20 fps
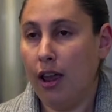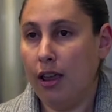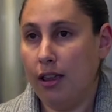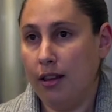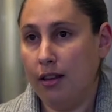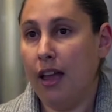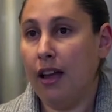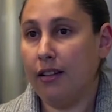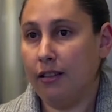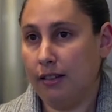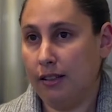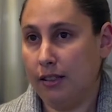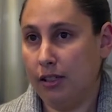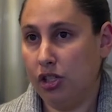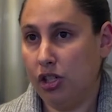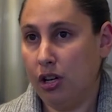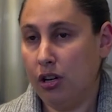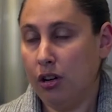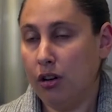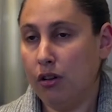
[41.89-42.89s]
in that
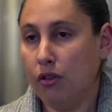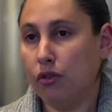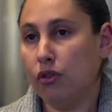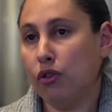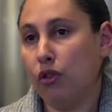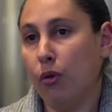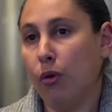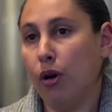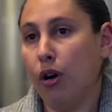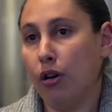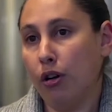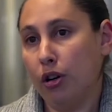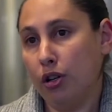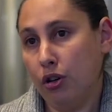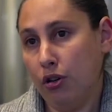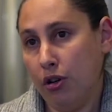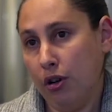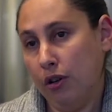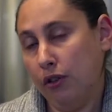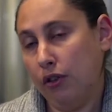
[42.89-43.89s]
decision, so her
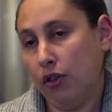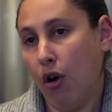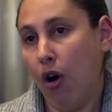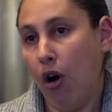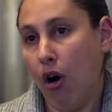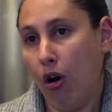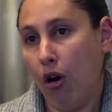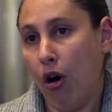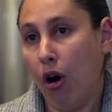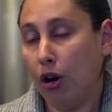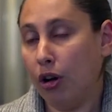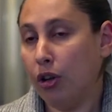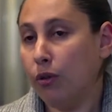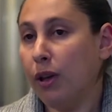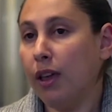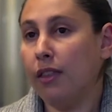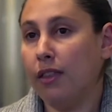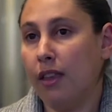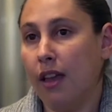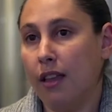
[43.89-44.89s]
attorneys are
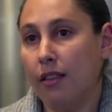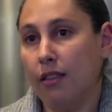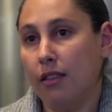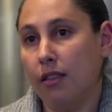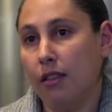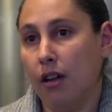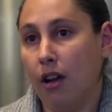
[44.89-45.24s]
arguing that